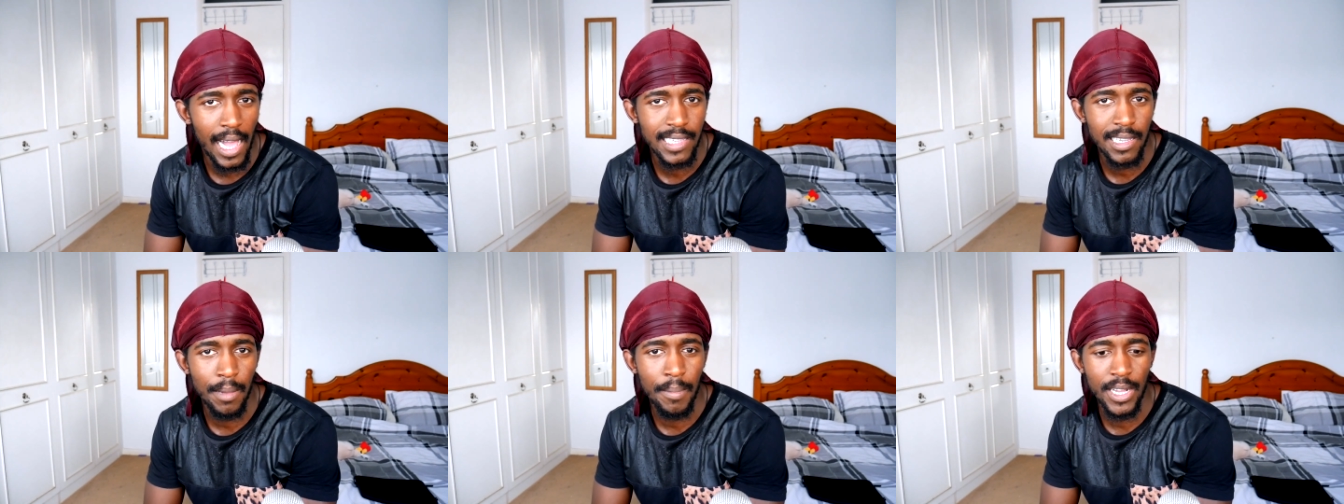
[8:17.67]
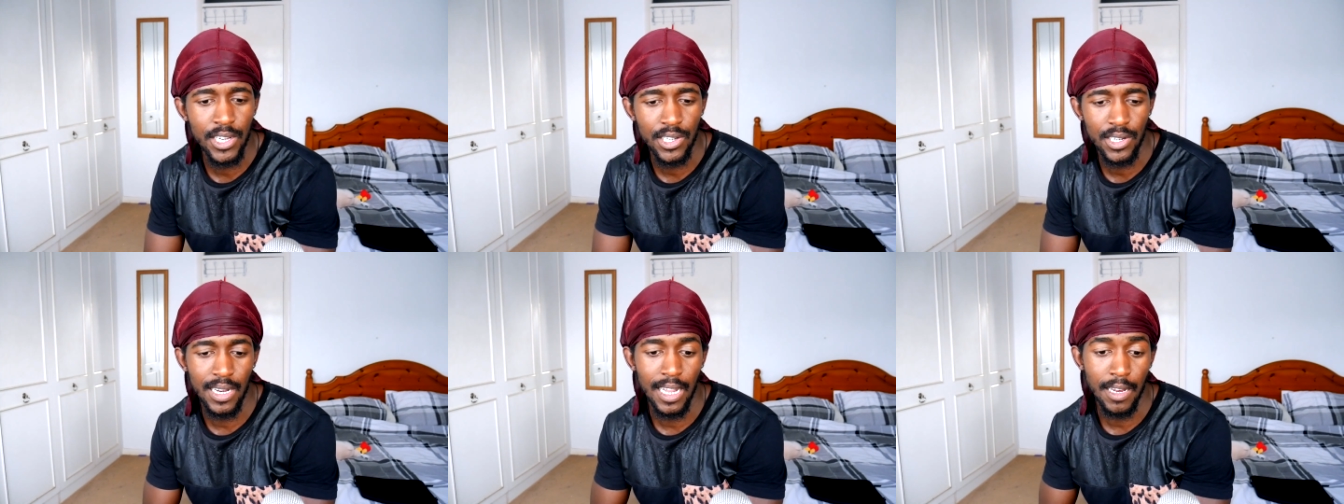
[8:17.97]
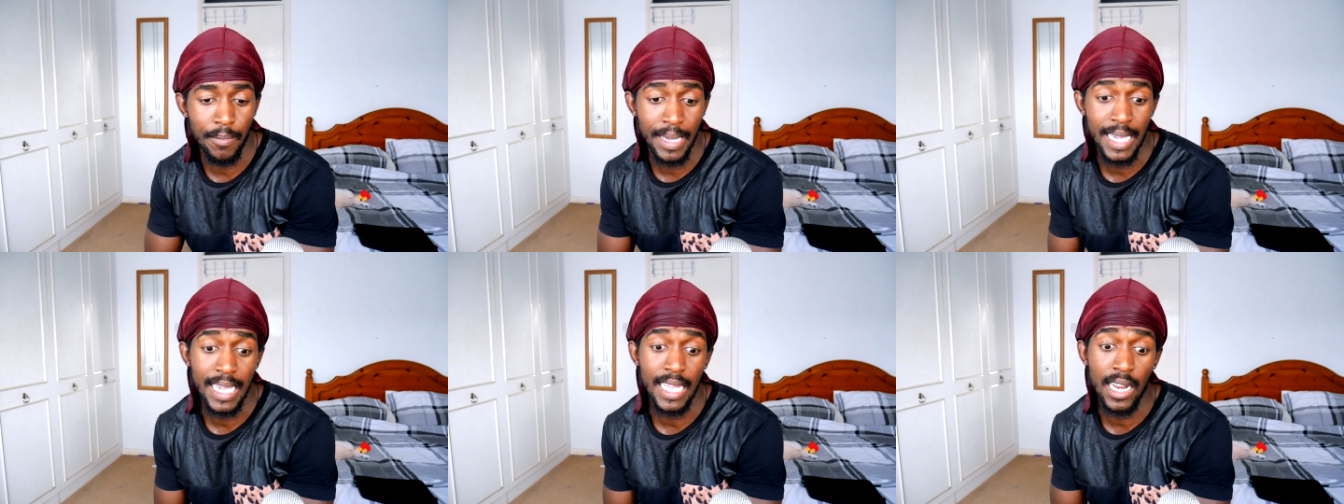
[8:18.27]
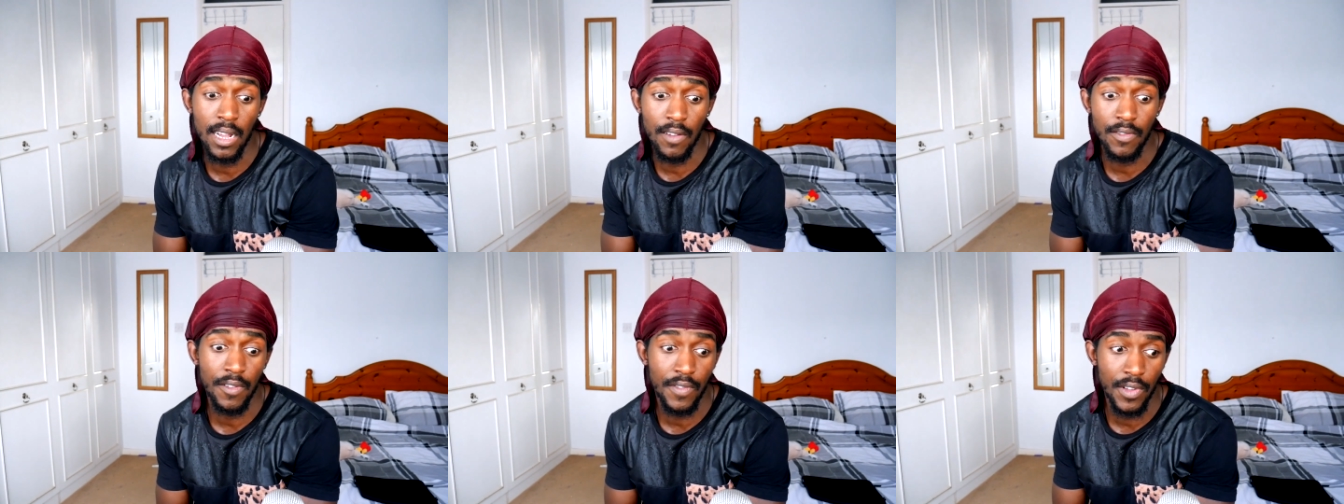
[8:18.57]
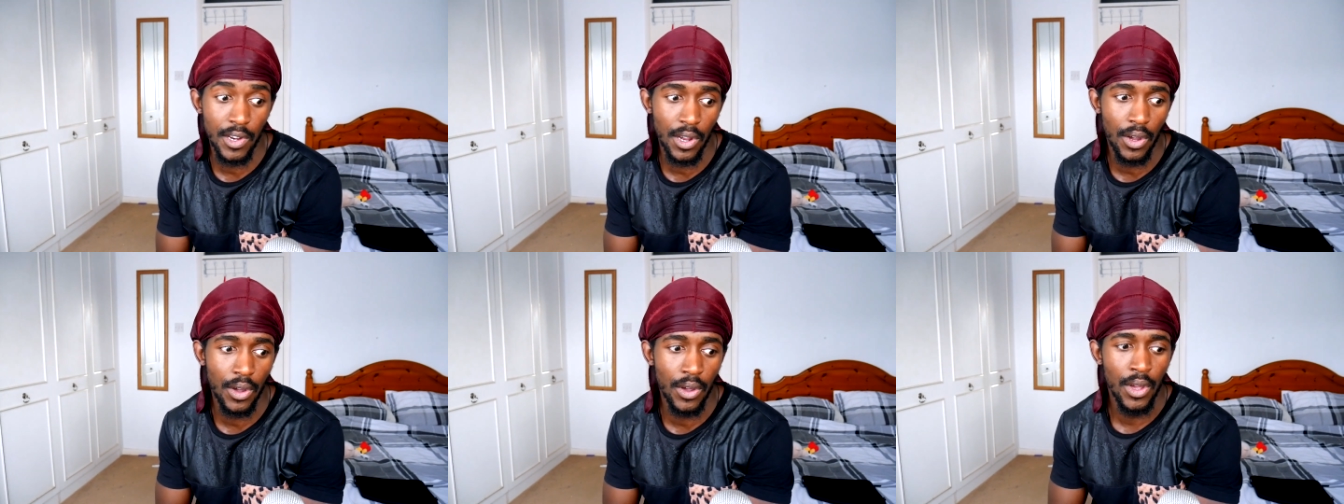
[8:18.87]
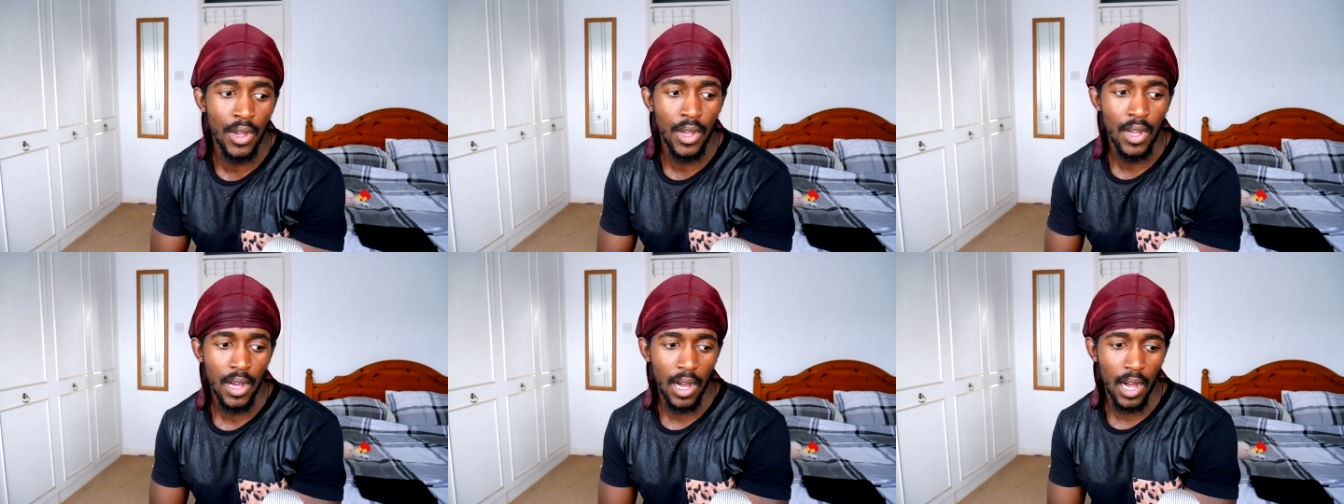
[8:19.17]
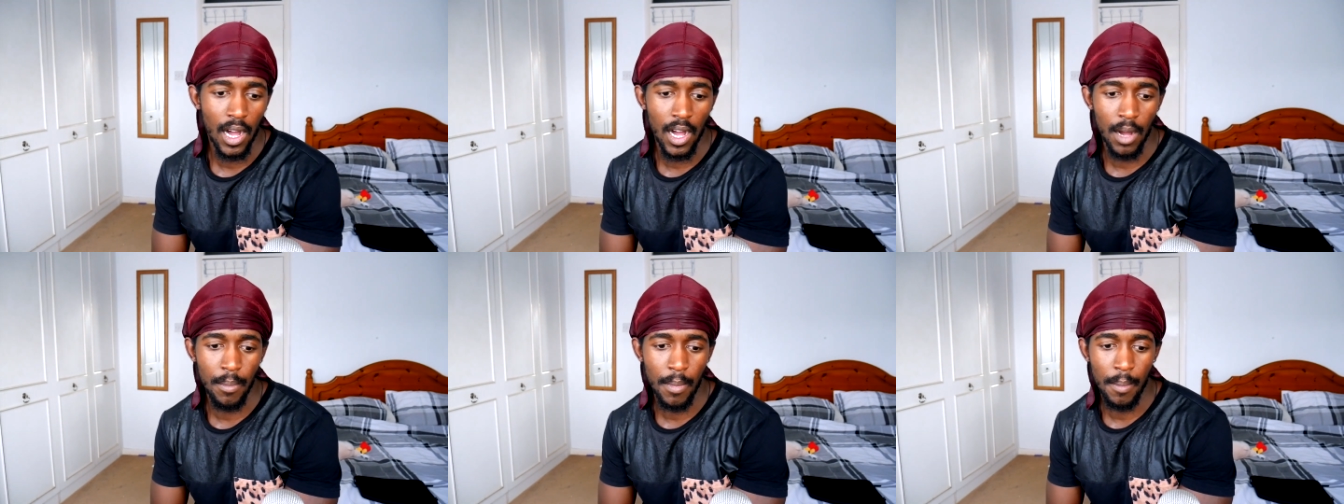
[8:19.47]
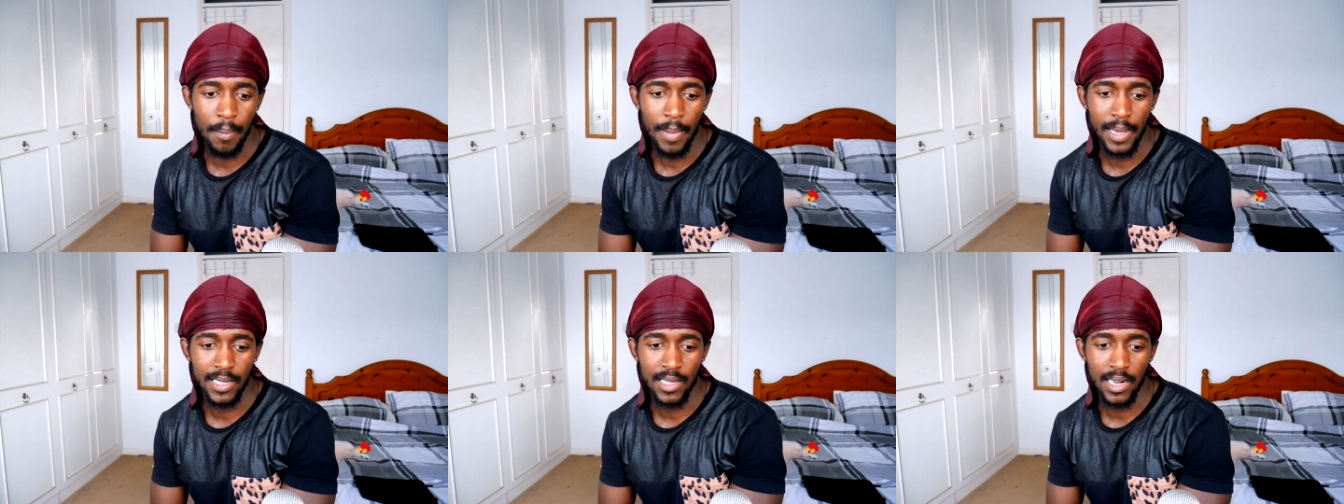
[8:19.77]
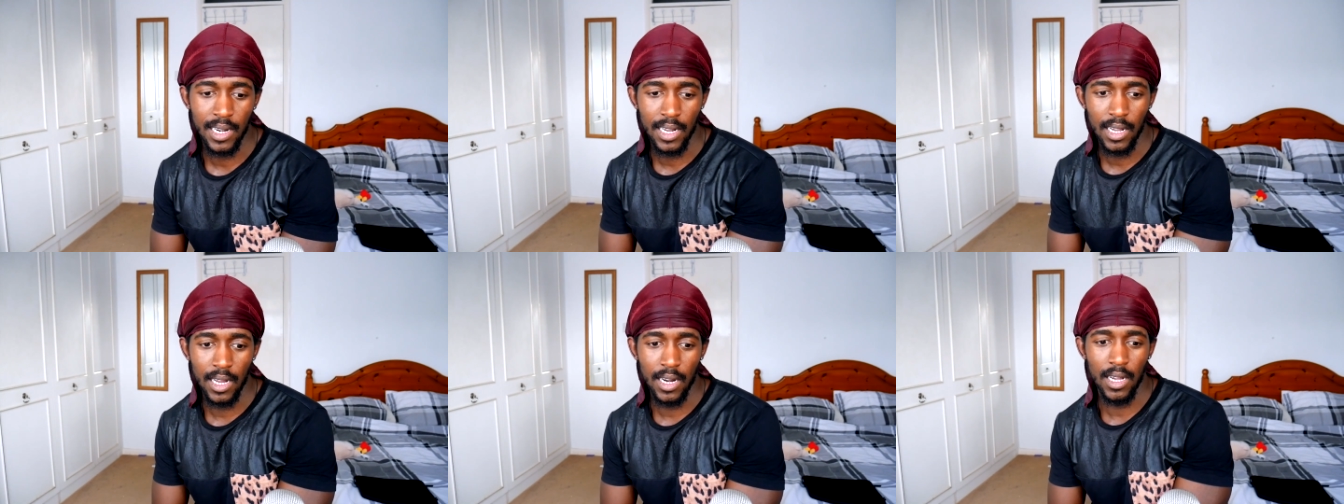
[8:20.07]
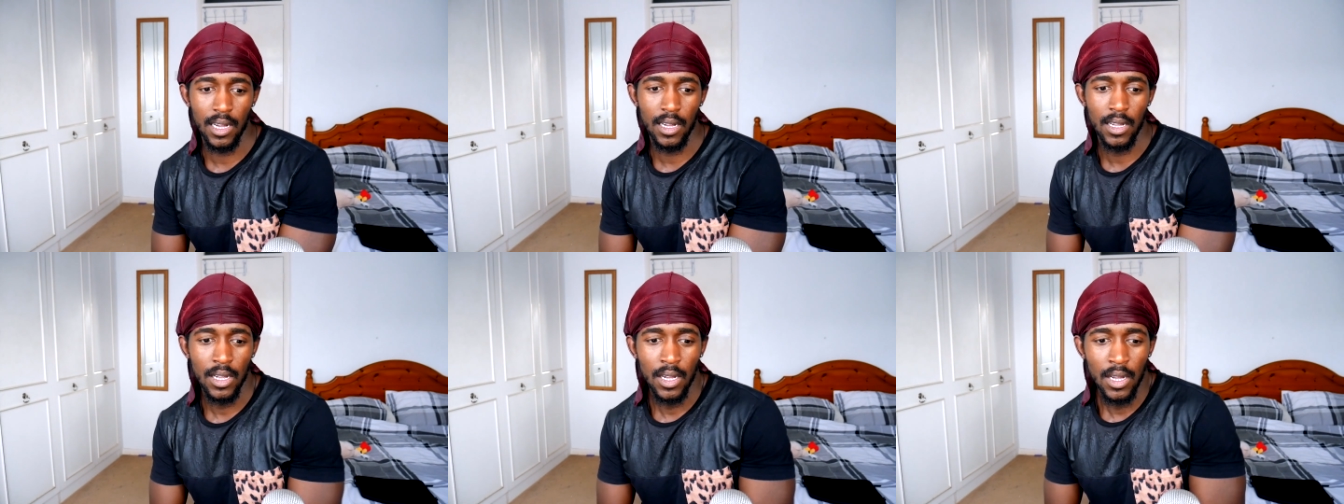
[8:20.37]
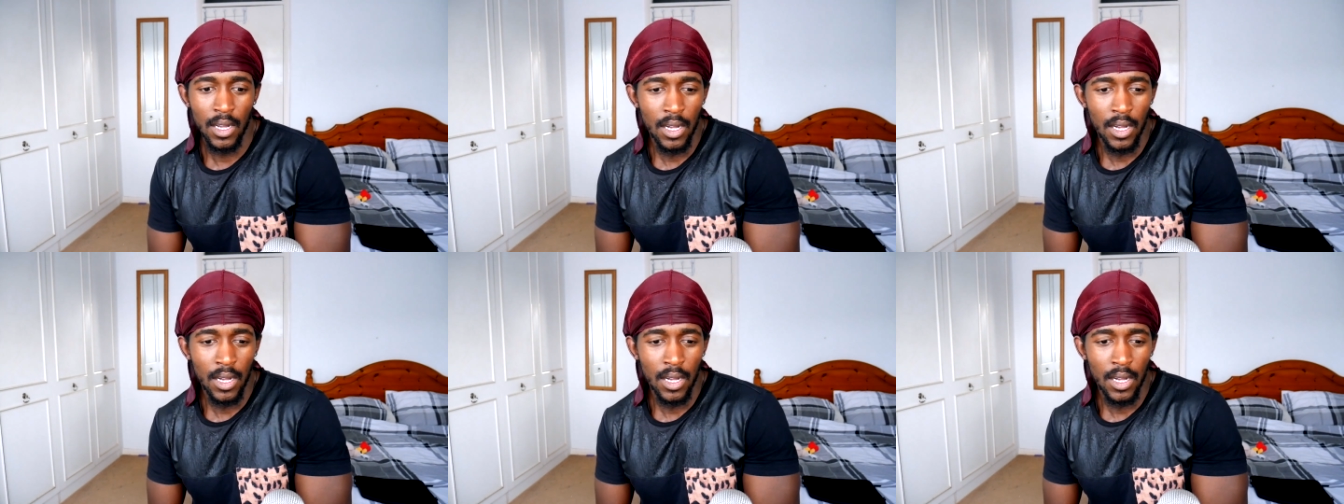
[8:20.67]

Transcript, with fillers: As I mentioned at the beginning of the video, um, I'm basically kind of